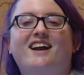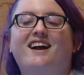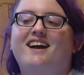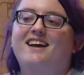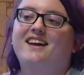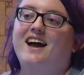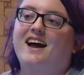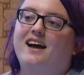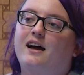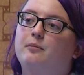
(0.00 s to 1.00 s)
but uh,
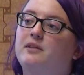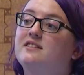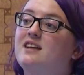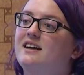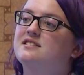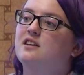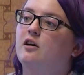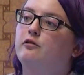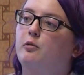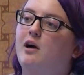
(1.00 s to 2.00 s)
yeah, um, it's nice
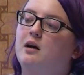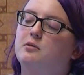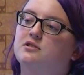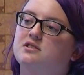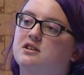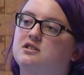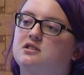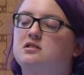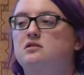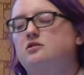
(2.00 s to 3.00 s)
though for wearables. It's
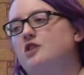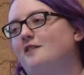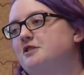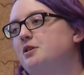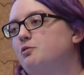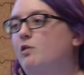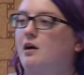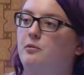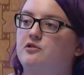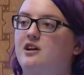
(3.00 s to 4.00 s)
just JavaScript
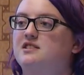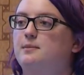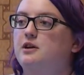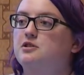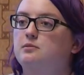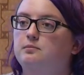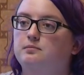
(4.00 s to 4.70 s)
wearables, not so much.